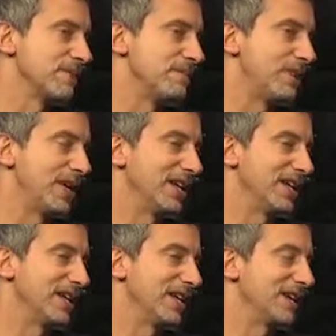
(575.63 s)
But
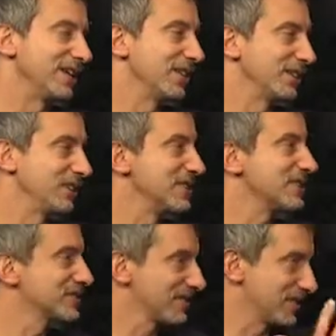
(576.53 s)

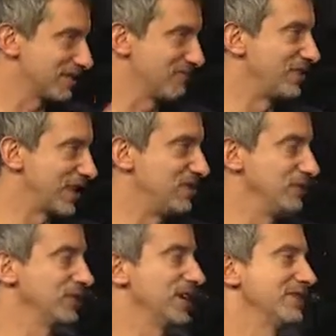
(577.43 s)
this
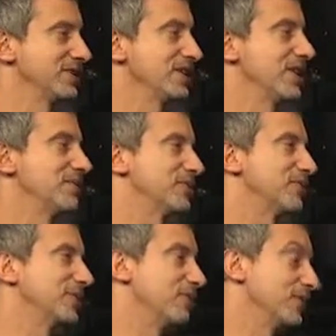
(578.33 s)
venue gave us the
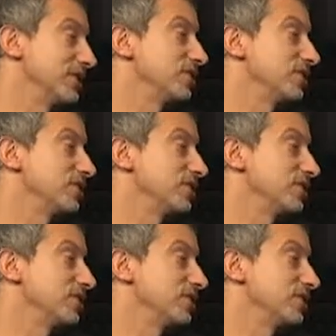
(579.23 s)
opportunity to really